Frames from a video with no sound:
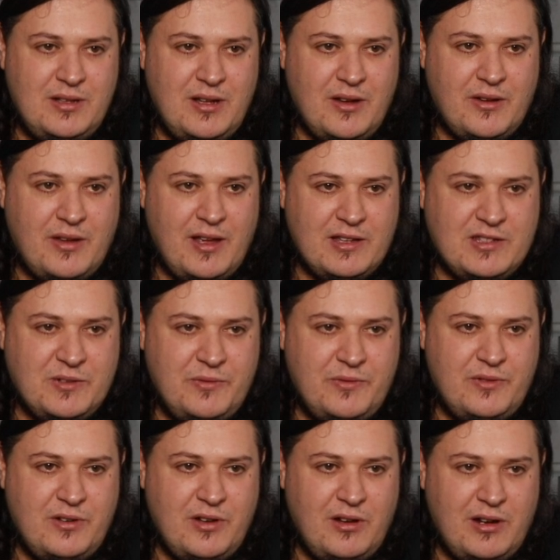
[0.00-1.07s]
Okay, so
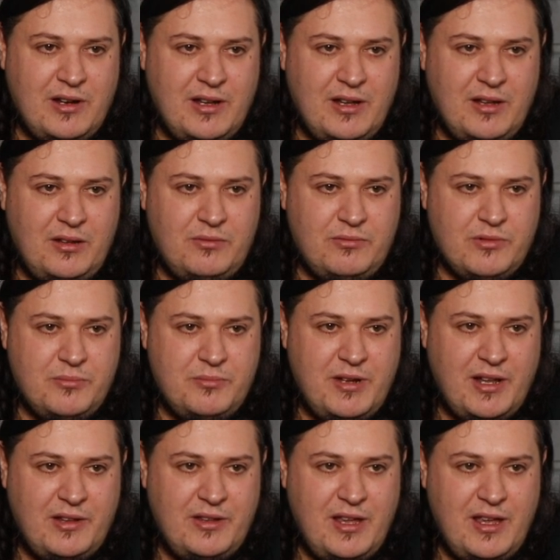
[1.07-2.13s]
we've got a room
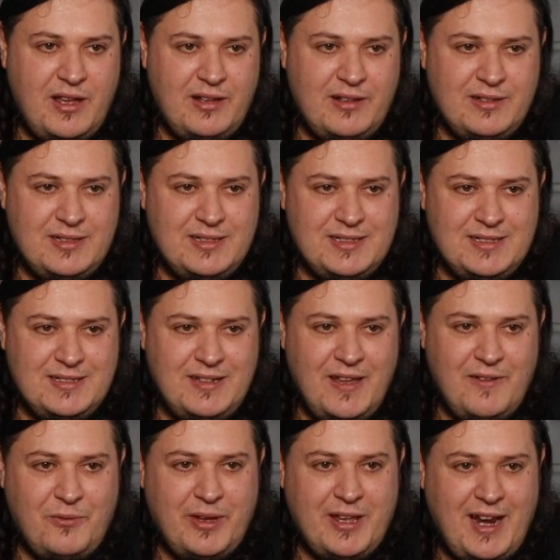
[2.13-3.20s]
down there.
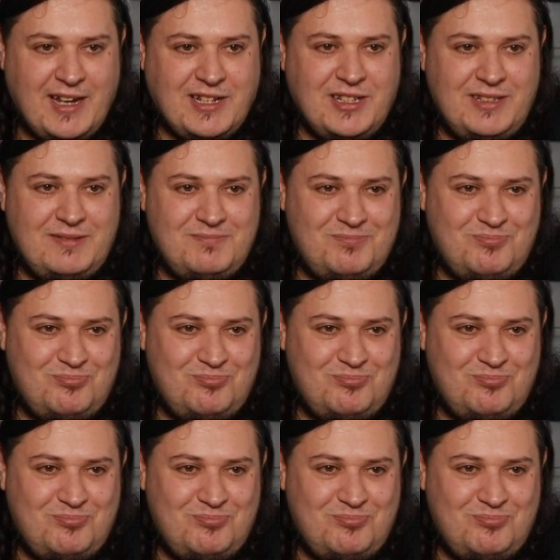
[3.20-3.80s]
If we could actually...